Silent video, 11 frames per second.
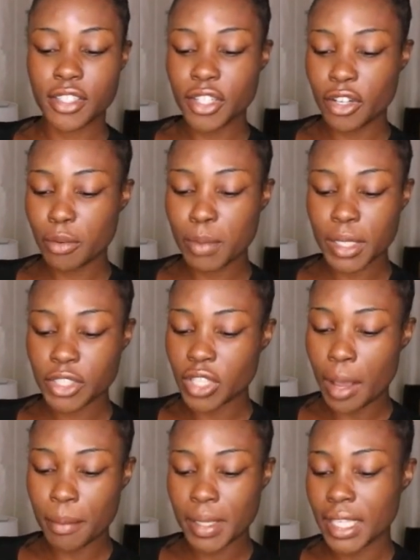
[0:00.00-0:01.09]
You know, book
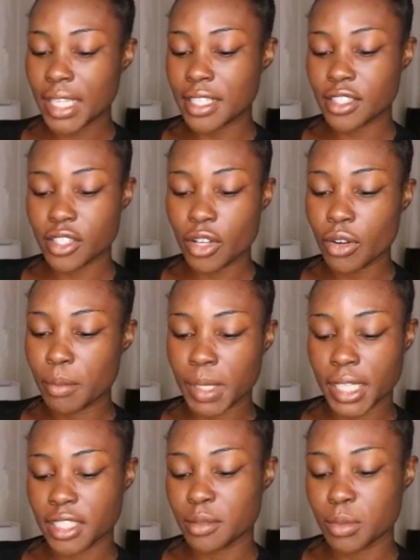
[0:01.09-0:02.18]
shopping is so
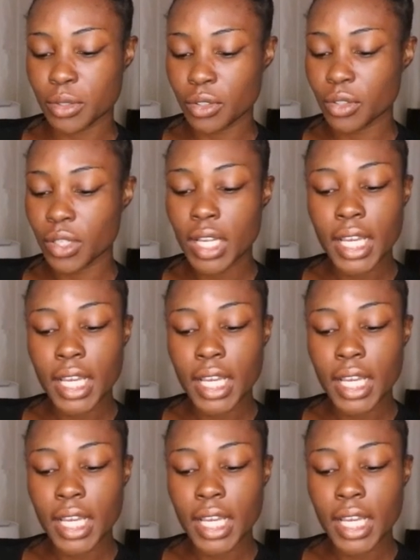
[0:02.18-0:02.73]
unpredictable.